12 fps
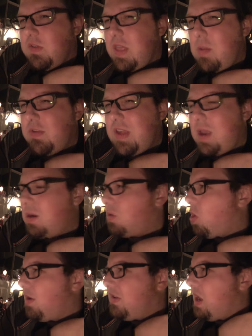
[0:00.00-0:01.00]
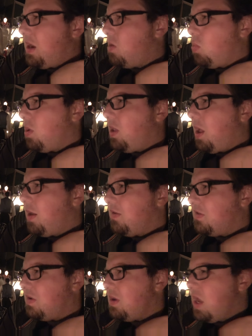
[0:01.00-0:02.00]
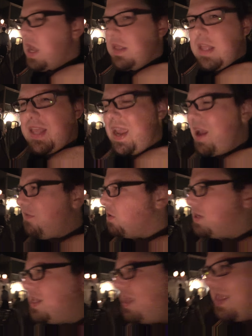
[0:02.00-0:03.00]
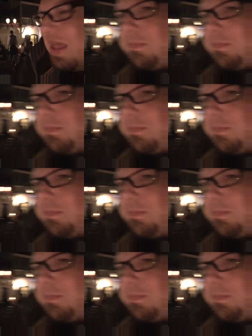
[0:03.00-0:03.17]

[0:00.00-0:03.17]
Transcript: So that was kind of crazy. I didn't realize that they ever did that. Yeah.